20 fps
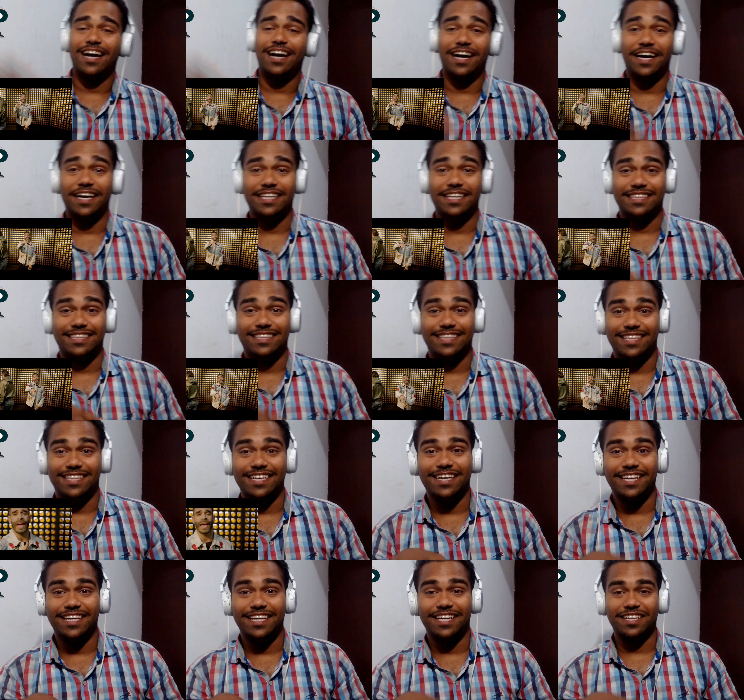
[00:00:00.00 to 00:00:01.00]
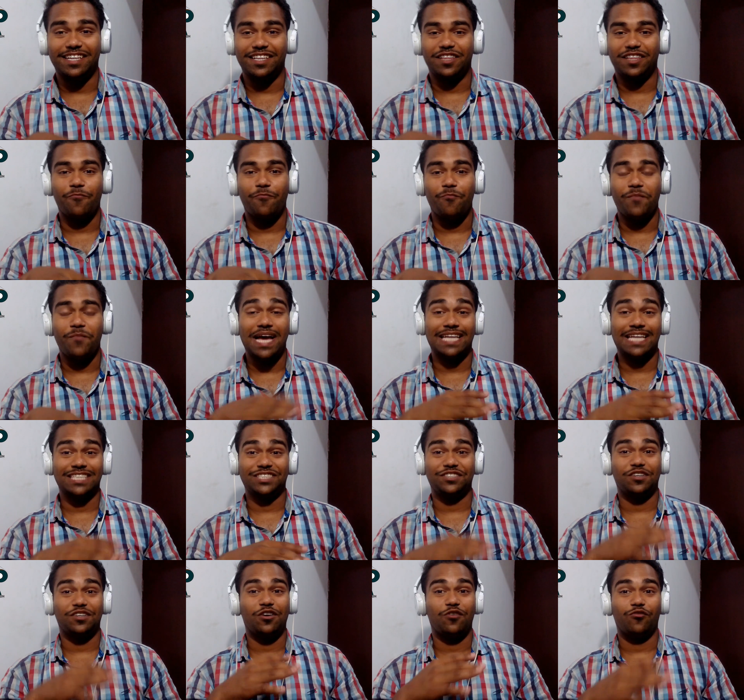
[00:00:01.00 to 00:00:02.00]
I think the
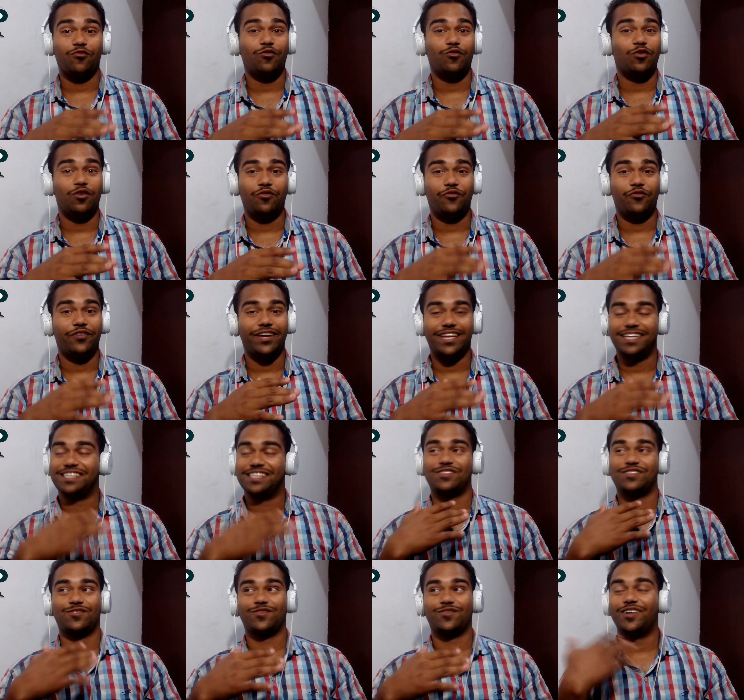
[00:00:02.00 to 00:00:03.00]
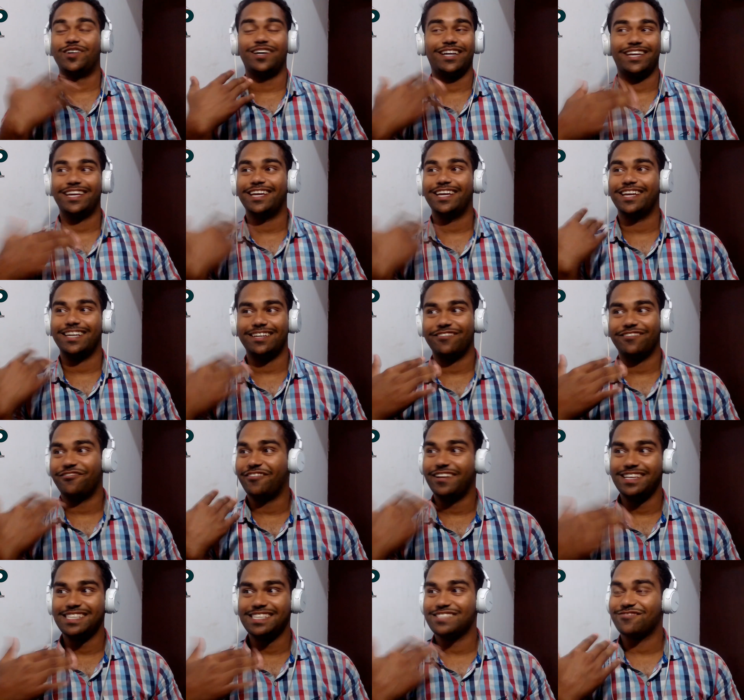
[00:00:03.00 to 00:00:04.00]
magic of Wolfine is working.
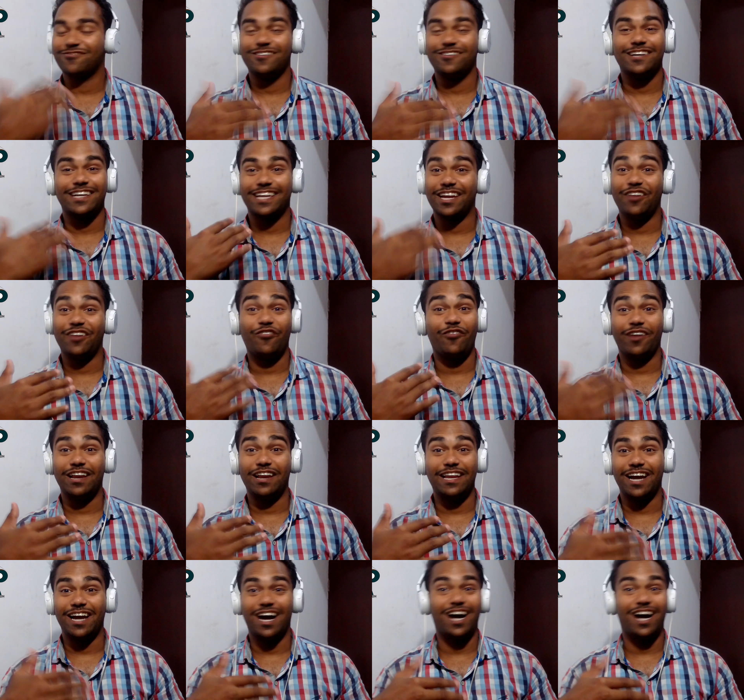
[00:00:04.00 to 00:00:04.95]
It's working really